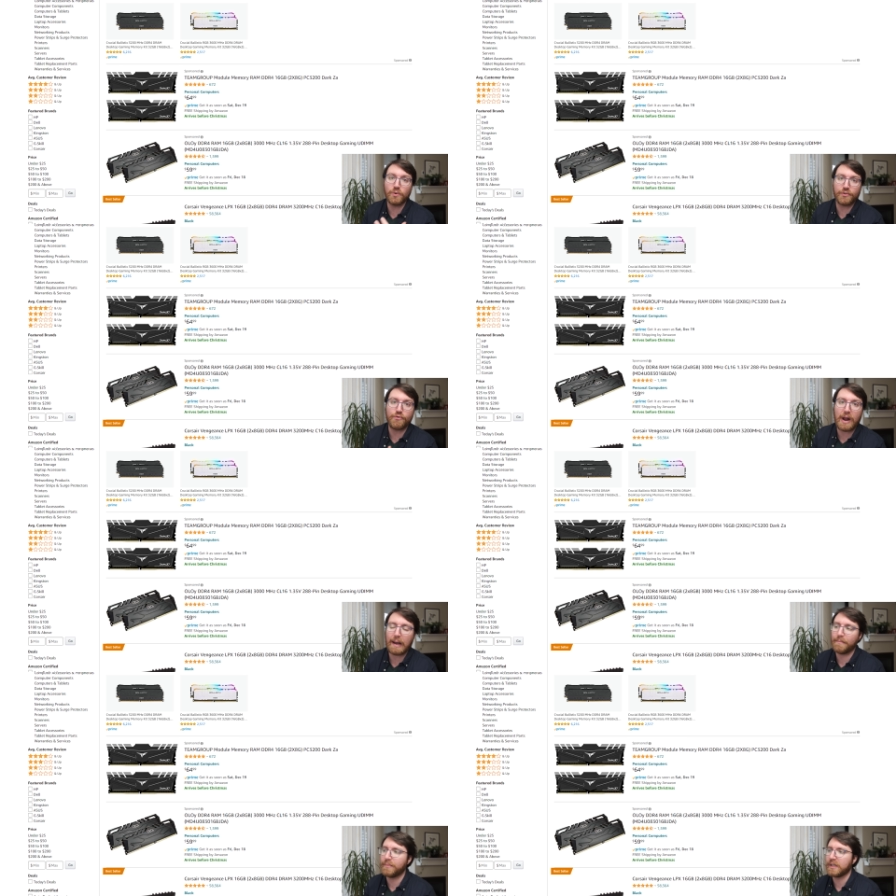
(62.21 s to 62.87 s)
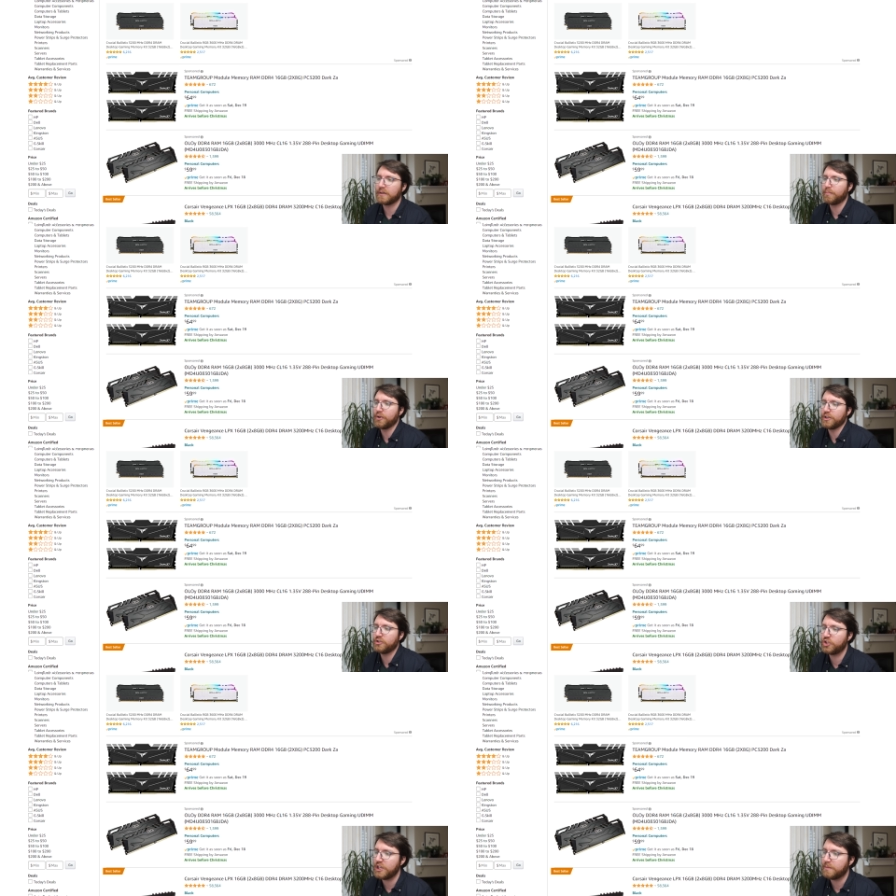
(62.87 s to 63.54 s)
with RAM being pretty
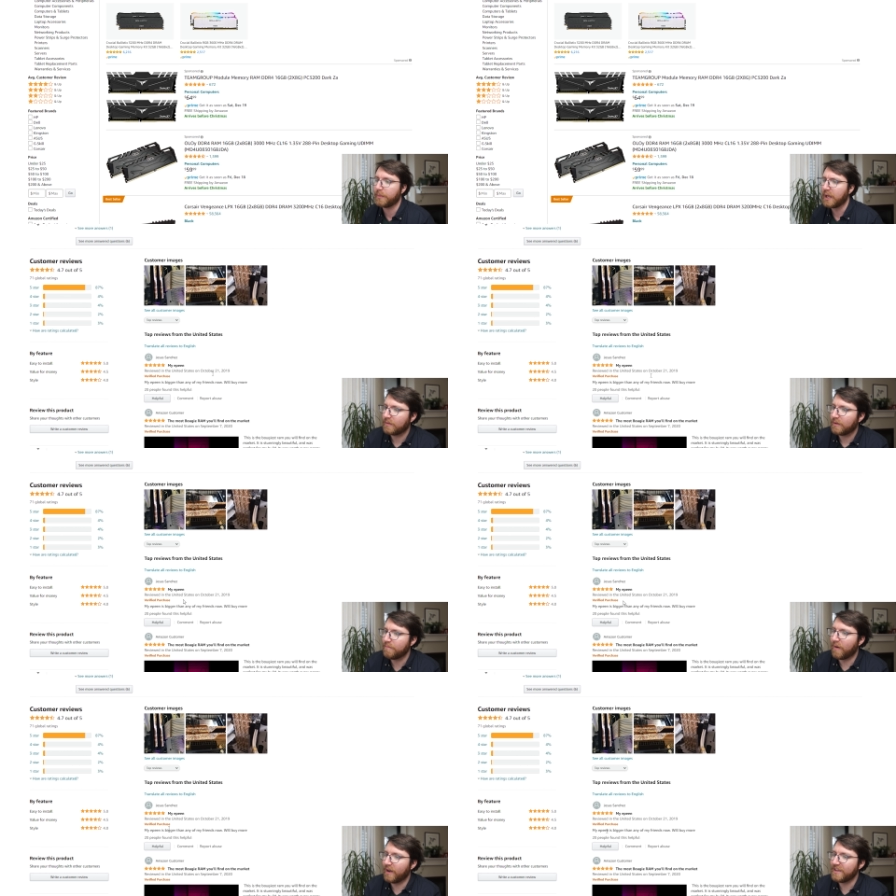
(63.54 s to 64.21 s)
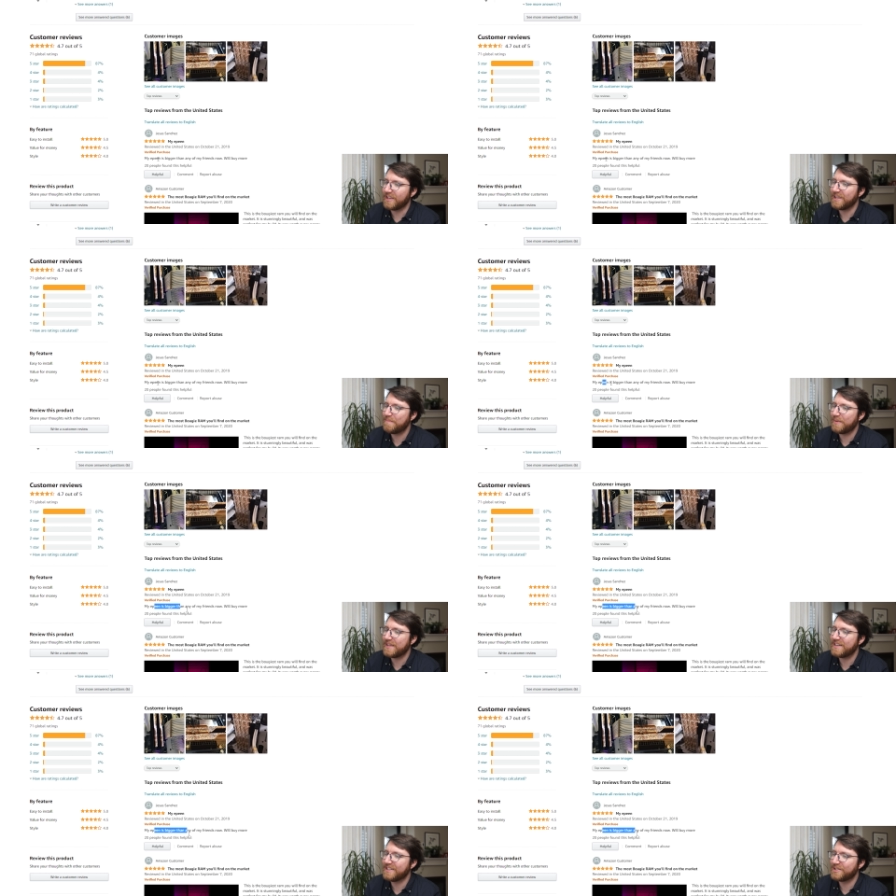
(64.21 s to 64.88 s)
cheap. My
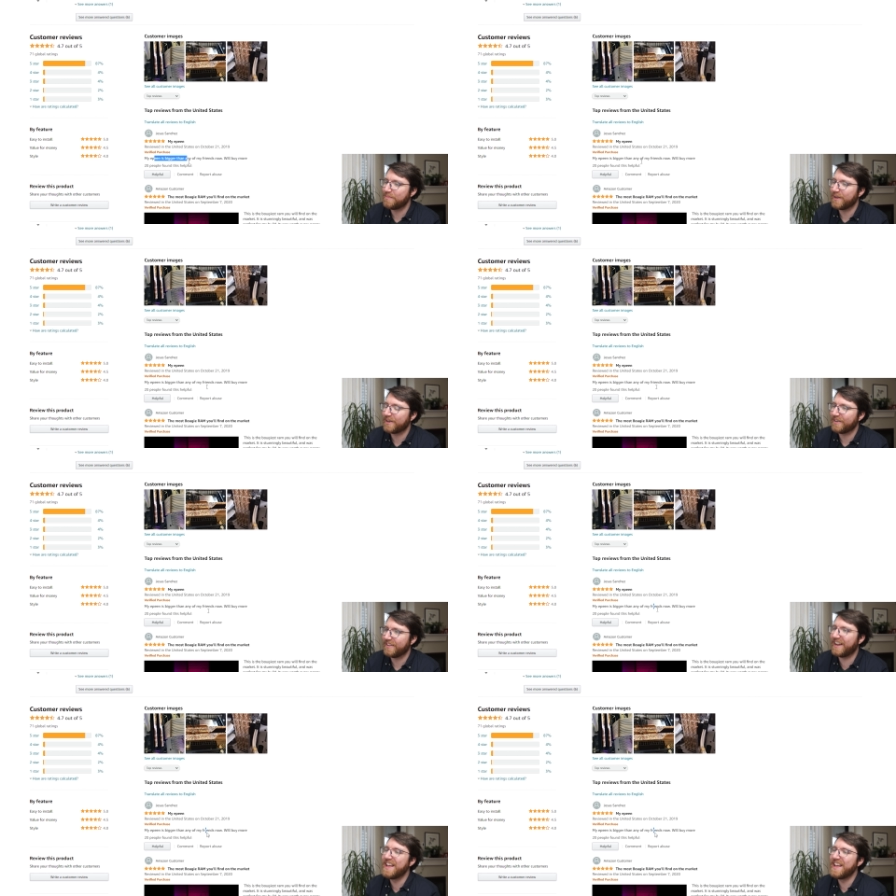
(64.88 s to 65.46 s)
EPN is bigger than...